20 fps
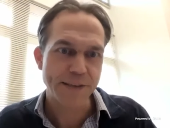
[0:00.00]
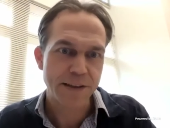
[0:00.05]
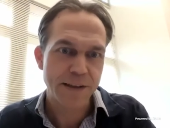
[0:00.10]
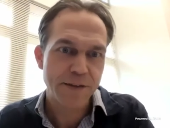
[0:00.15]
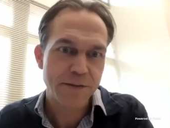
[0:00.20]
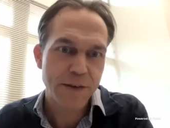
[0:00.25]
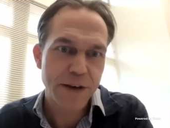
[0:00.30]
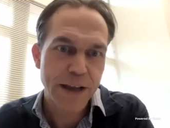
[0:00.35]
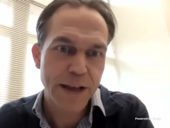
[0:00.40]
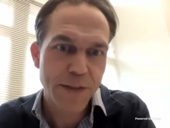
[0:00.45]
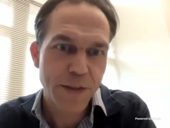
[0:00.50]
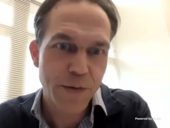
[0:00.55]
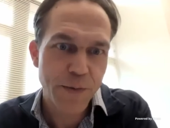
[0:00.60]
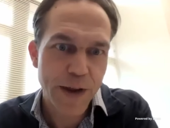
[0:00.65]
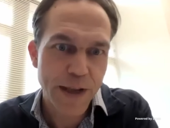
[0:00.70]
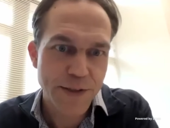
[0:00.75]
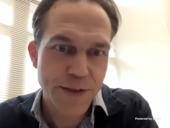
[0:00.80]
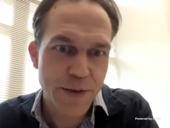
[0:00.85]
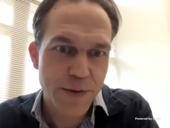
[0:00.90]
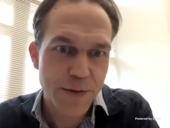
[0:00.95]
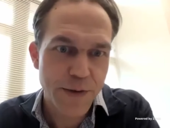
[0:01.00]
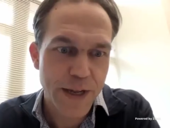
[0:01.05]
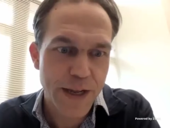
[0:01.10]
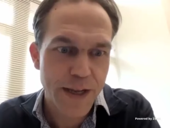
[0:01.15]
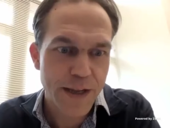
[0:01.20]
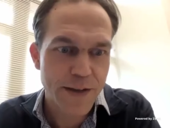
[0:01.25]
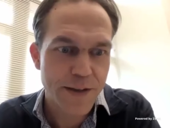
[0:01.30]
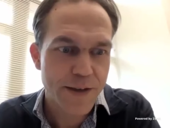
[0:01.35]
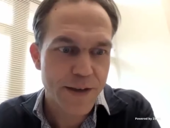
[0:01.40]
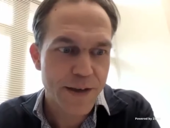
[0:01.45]
delivery at the rates you
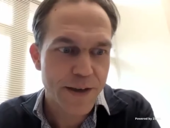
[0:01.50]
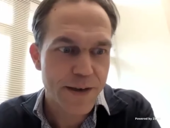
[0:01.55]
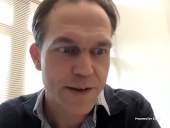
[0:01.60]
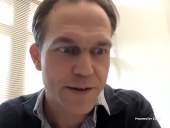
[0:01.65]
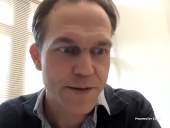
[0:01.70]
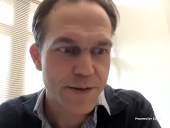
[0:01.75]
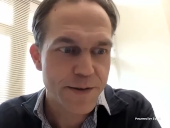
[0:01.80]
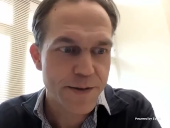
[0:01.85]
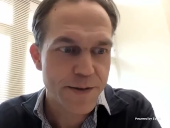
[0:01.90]
need to